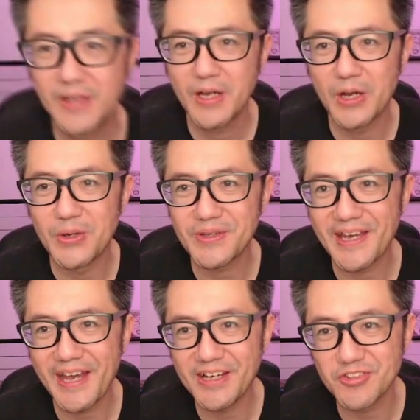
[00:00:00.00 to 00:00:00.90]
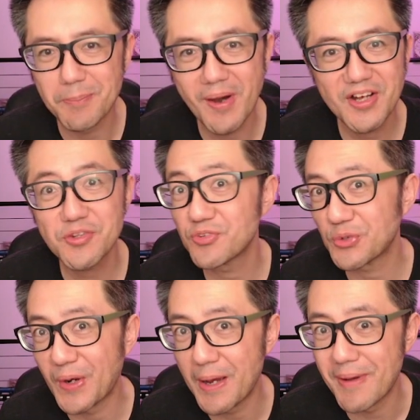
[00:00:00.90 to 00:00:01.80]
Okay, so my
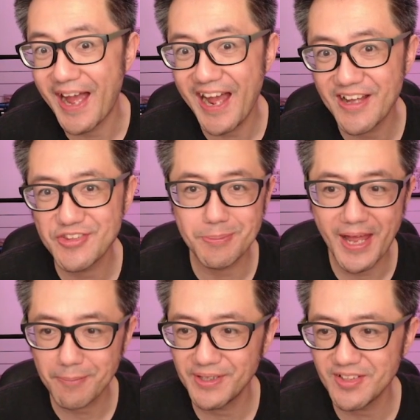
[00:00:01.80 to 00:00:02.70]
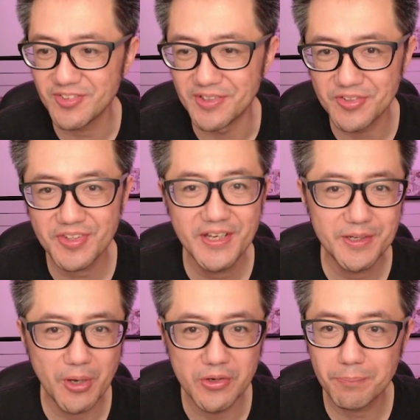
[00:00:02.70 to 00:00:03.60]
subscriber has the black pieces.
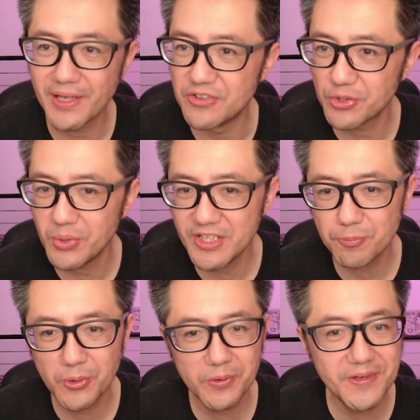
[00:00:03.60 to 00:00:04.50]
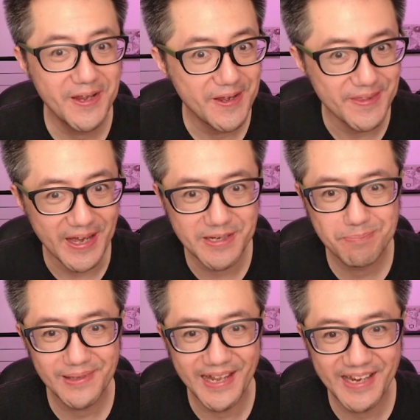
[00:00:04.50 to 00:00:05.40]
Opponent plays queen's pawn, they
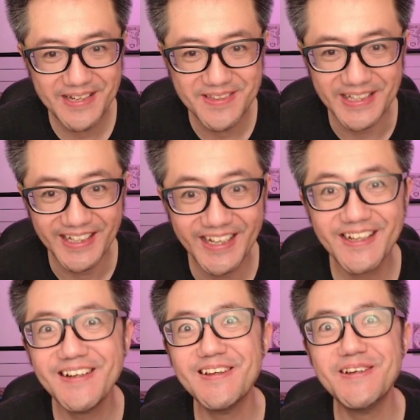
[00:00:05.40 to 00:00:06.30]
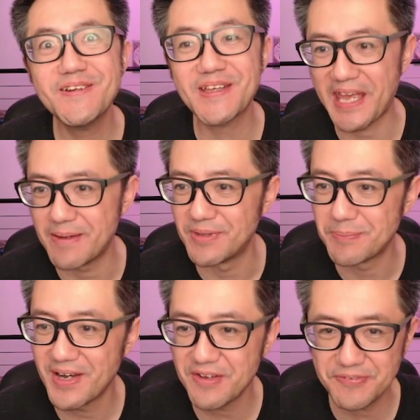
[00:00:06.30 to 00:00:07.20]
play the Englund Gambit,
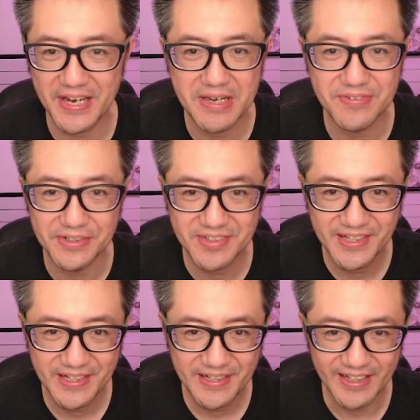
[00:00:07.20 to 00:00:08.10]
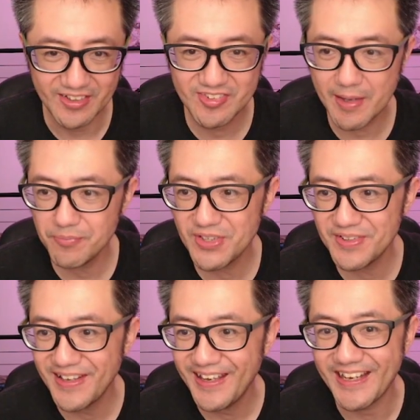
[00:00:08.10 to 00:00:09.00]
my favourite
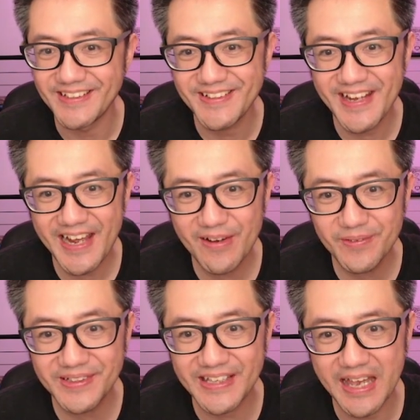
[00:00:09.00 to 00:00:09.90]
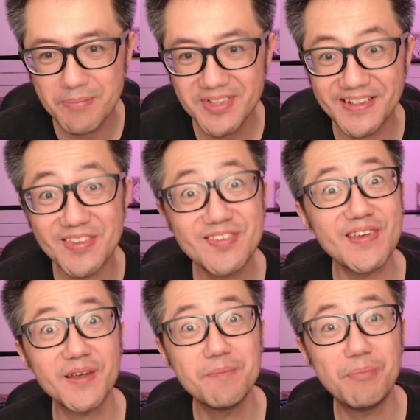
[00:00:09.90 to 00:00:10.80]
accepted, and now gambiting the
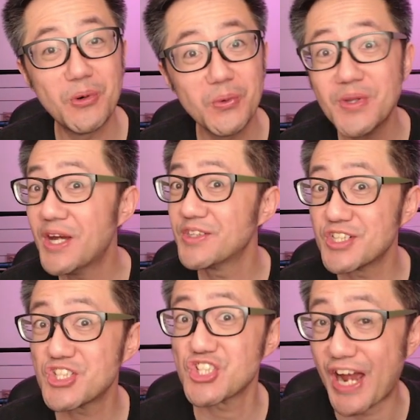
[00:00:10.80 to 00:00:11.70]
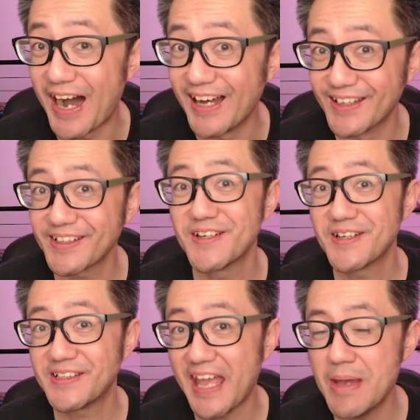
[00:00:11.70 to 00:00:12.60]
second pawn, the Charlick
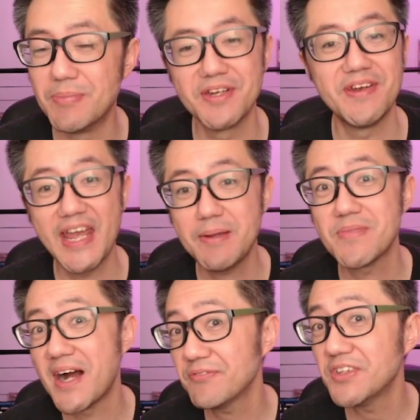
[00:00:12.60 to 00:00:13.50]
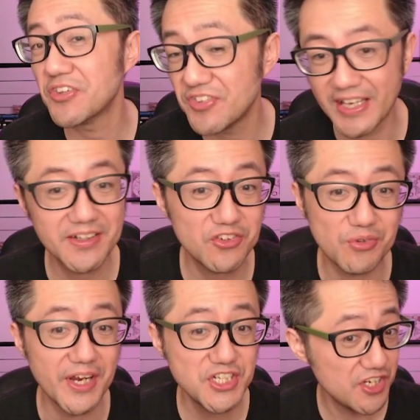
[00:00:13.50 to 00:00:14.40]
Gambit, named after the second
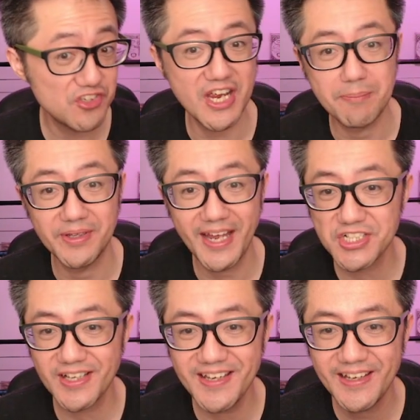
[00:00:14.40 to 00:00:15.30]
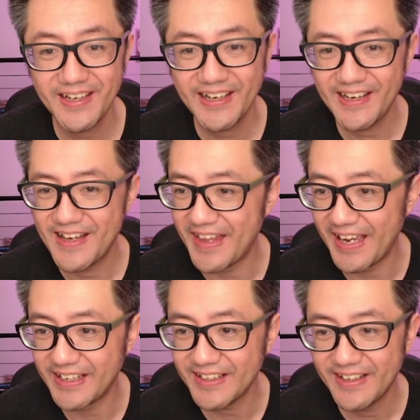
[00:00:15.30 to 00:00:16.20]
Australian chess champion, actually.
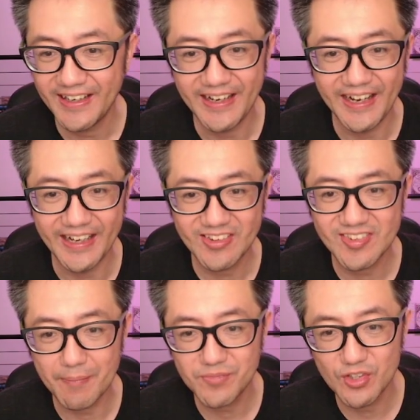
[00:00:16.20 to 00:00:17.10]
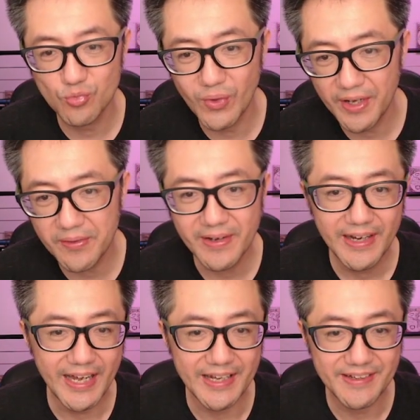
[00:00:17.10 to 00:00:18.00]
They uh, accept as well,
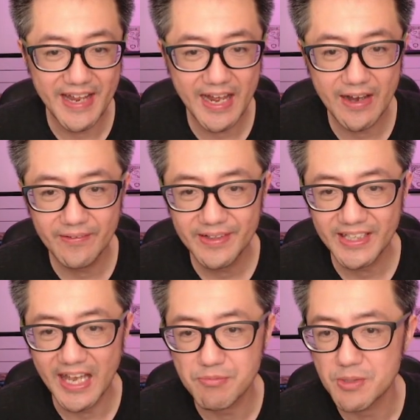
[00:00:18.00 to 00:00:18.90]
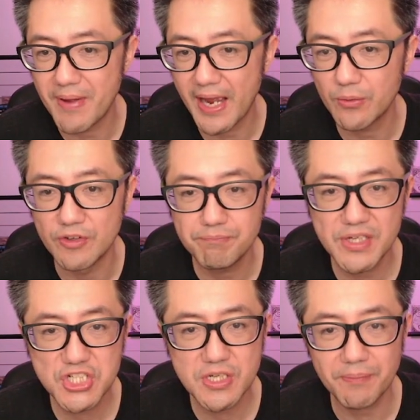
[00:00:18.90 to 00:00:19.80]
and now capture back with
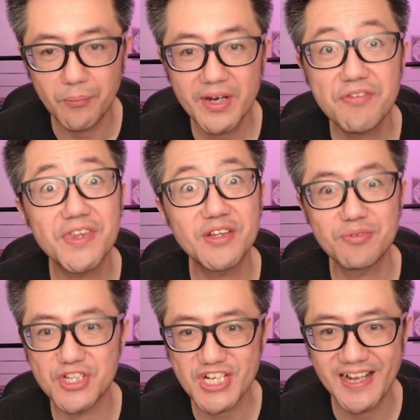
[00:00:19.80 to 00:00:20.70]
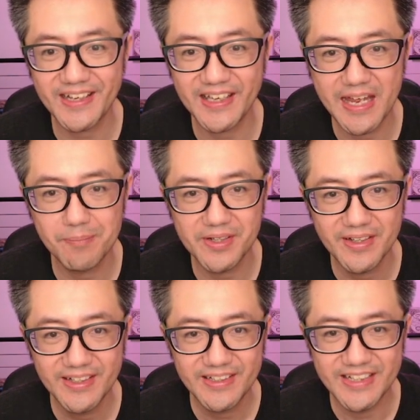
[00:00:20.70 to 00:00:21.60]
bishop. And one of the things with the Charlick Gambit,
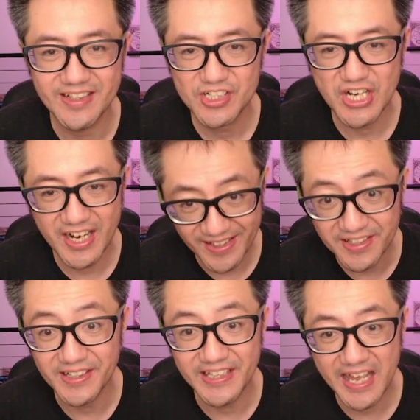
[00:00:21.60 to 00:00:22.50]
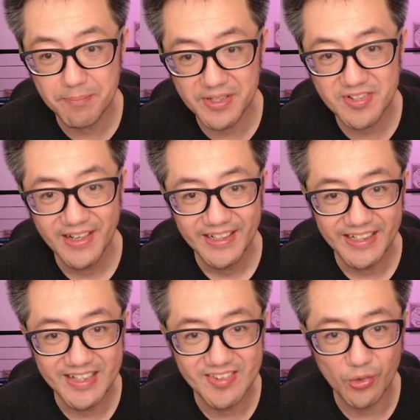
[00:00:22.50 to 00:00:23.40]
it, Charlick Gambit
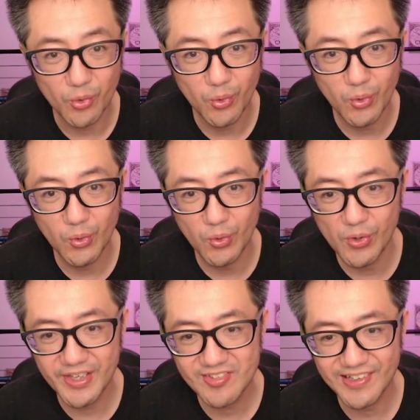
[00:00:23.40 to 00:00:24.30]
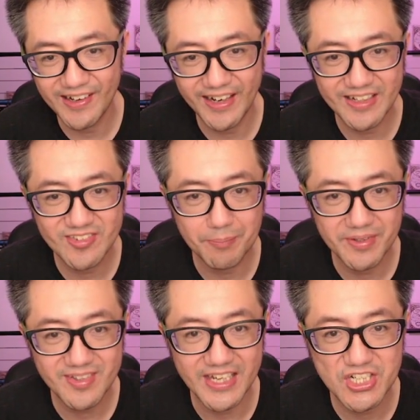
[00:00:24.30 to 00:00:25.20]
is that all these lines are
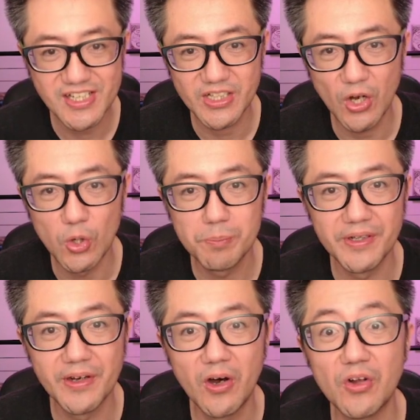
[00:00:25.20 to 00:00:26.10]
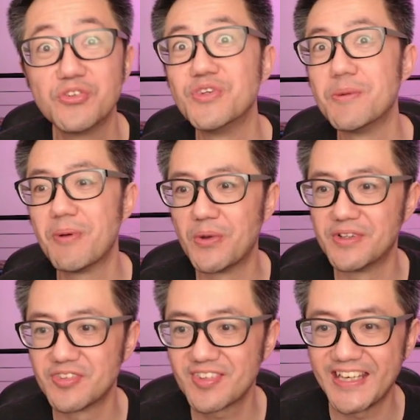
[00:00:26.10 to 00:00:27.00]
potentially open onto the
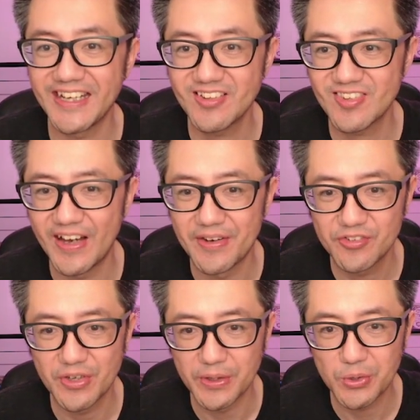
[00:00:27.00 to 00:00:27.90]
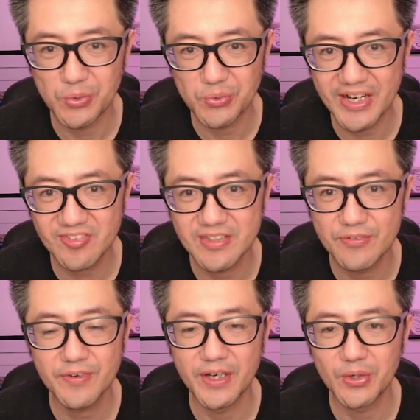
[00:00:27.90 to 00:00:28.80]
opponent's king side. So
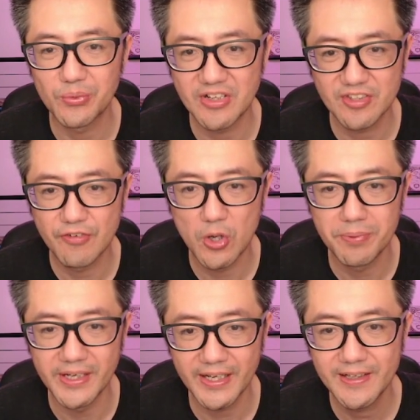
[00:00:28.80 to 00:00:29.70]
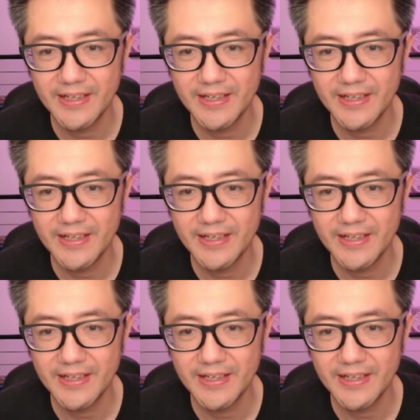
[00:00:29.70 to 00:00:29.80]
aggressive, aggressive opening.